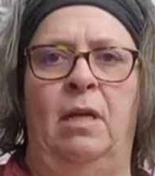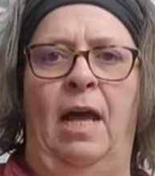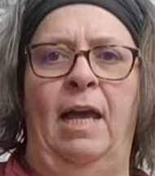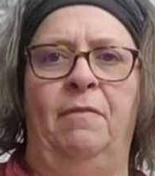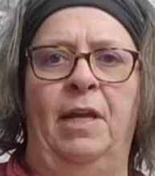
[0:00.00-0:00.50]

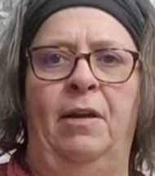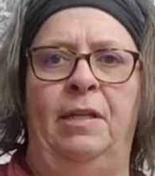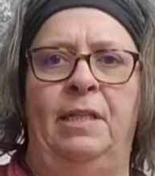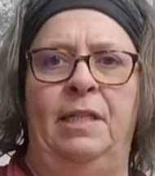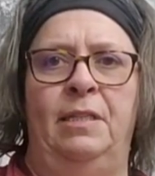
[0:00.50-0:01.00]
I have
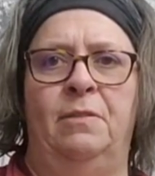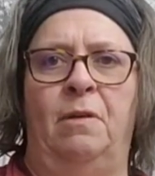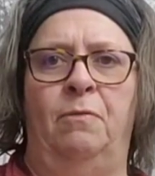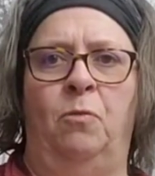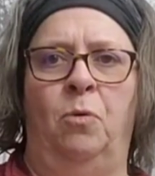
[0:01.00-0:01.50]
carried these
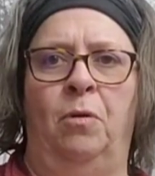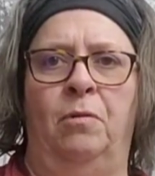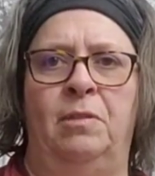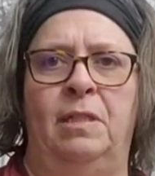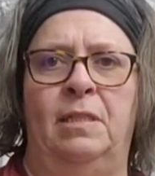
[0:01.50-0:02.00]
for
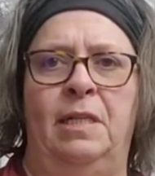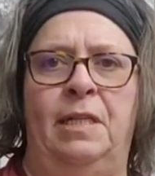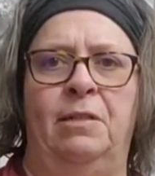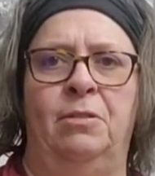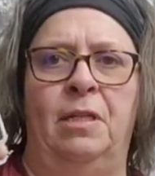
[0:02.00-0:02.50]
16
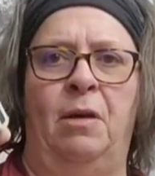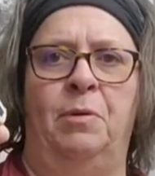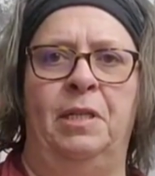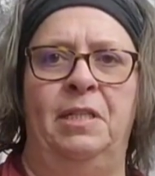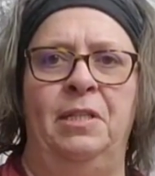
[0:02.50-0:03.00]
years and I will
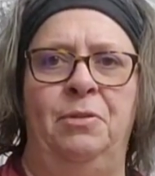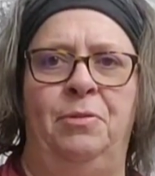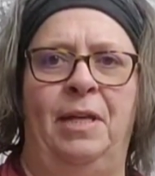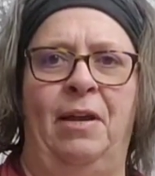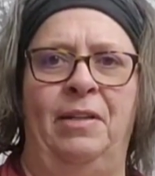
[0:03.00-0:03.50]
continue
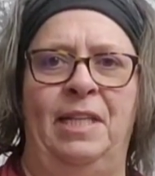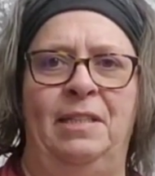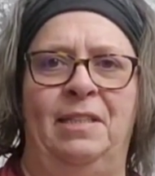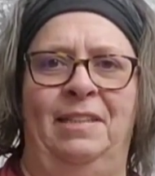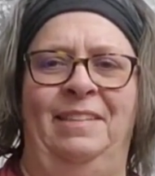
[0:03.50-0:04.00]
to carry
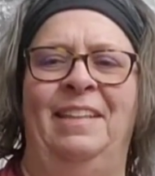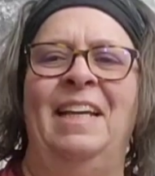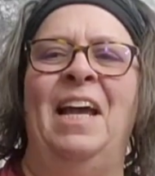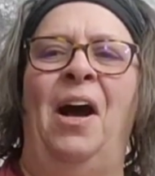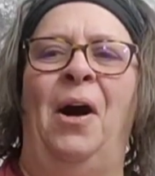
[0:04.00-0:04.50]
these.
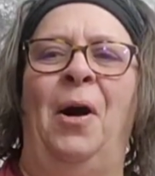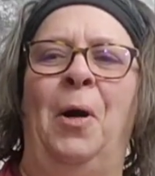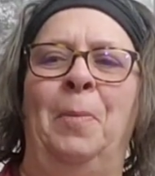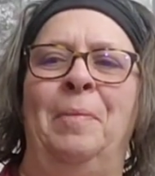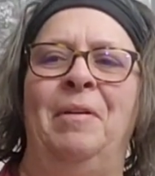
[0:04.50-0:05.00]

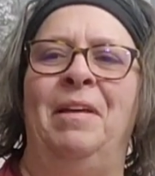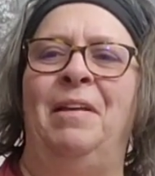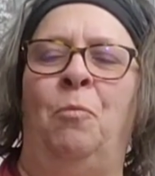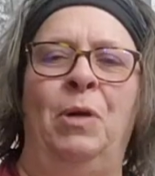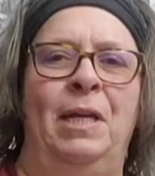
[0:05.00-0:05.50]

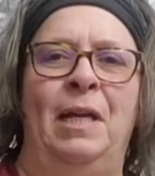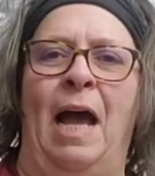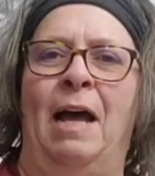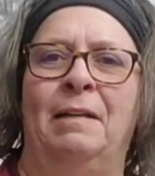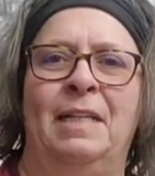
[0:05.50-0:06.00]

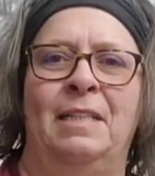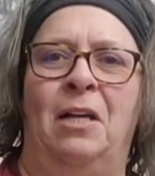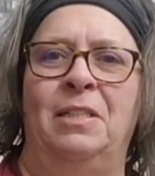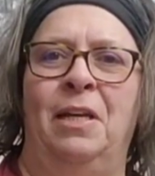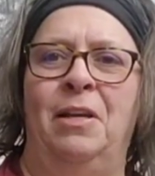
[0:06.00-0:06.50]
I
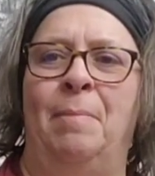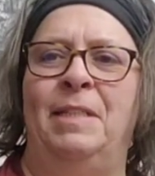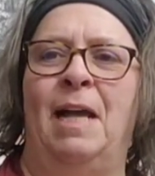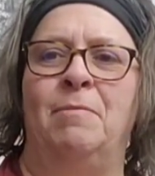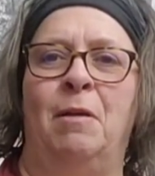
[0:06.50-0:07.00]
cannot tell you how many
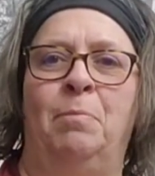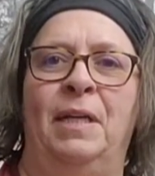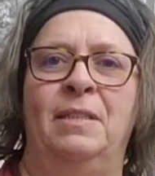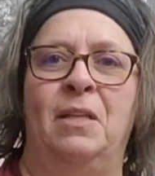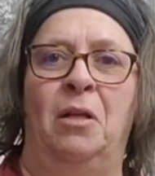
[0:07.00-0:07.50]
times I've
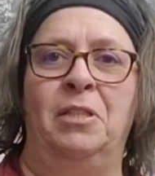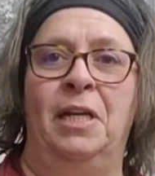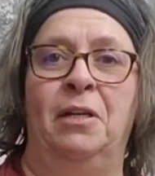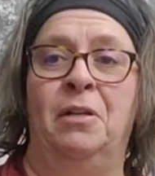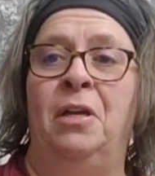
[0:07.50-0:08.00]
played
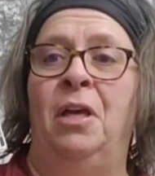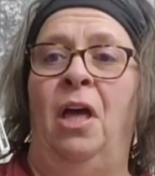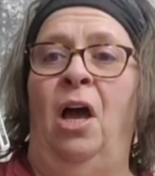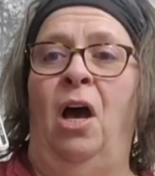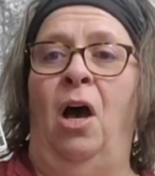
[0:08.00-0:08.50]
solitaire,
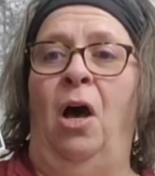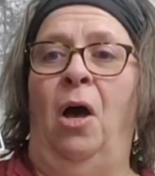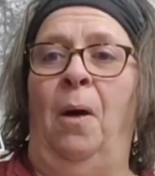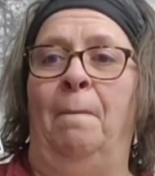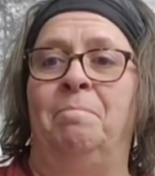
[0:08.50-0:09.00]

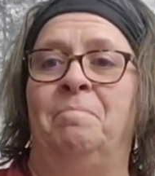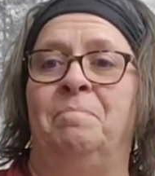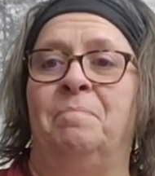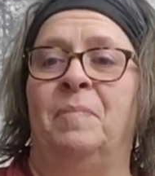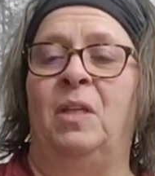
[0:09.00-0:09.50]

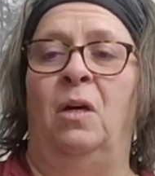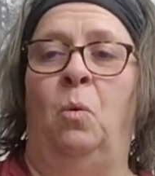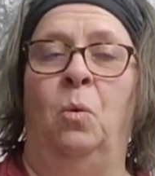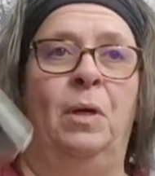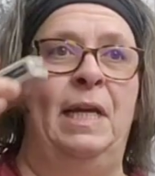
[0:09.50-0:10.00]

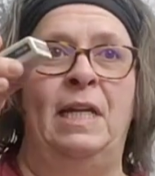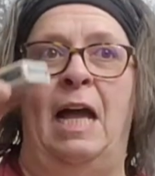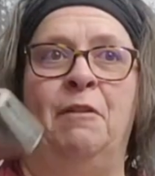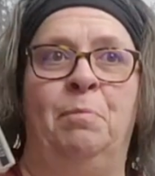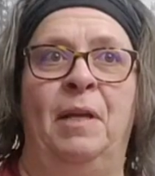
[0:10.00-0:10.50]
or he and I
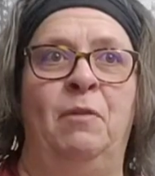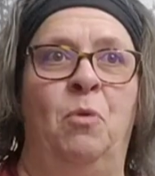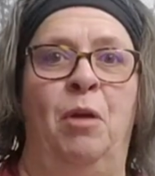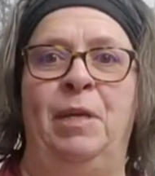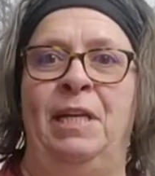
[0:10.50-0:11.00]
have played
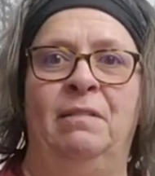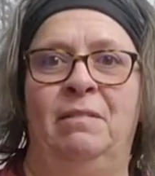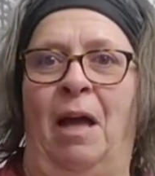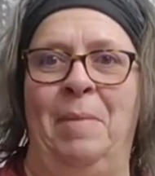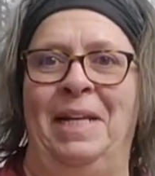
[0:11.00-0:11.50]
rummy.
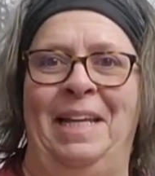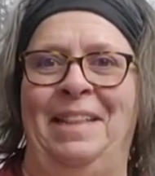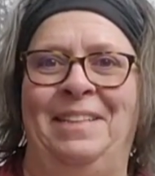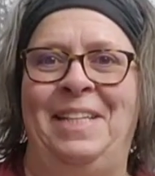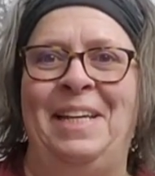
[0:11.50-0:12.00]
I mean, in
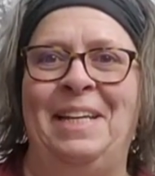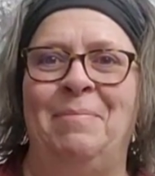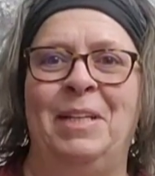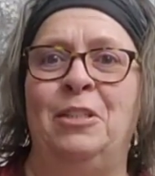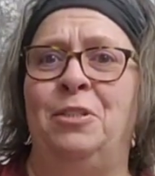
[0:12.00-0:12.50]
the tent,
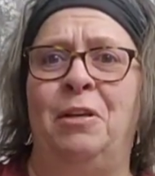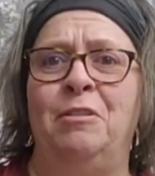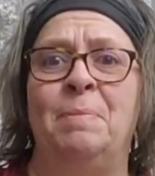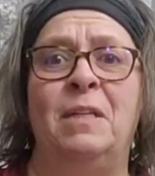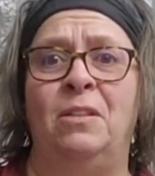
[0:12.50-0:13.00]
because you
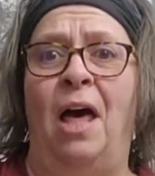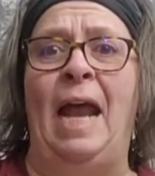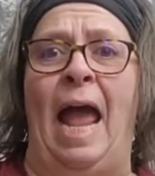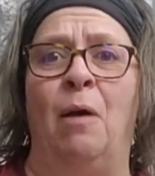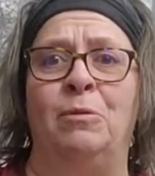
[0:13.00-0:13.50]
spend a lot of
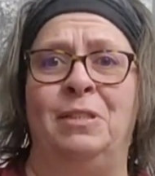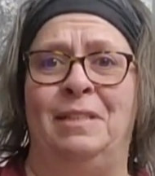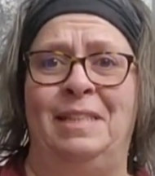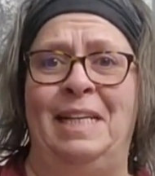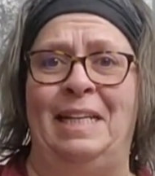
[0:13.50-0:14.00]
hours in the
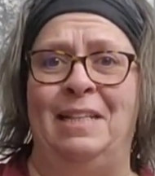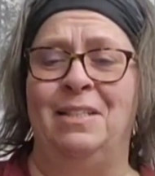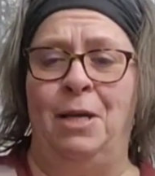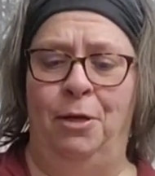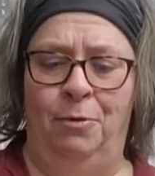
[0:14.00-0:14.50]
tent,
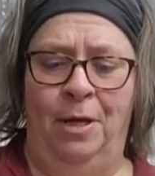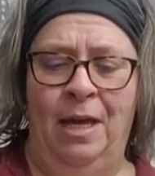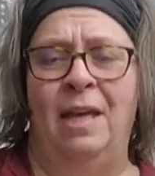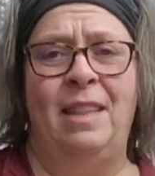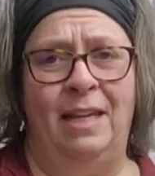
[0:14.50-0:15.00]
so
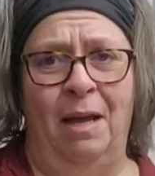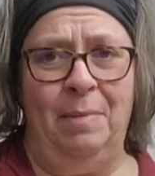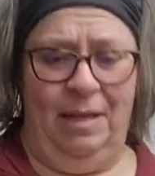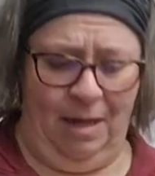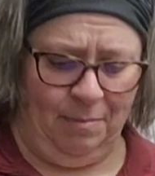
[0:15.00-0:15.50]

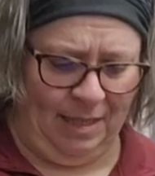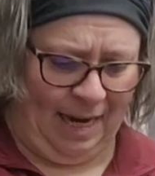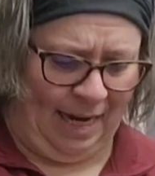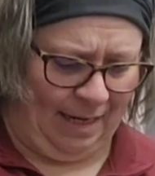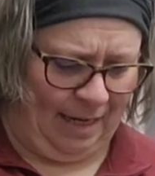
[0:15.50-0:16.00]
it comes in
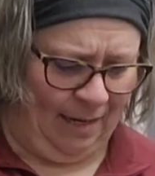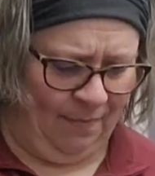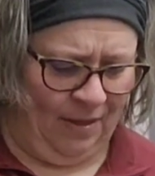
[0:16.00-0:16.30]
handy.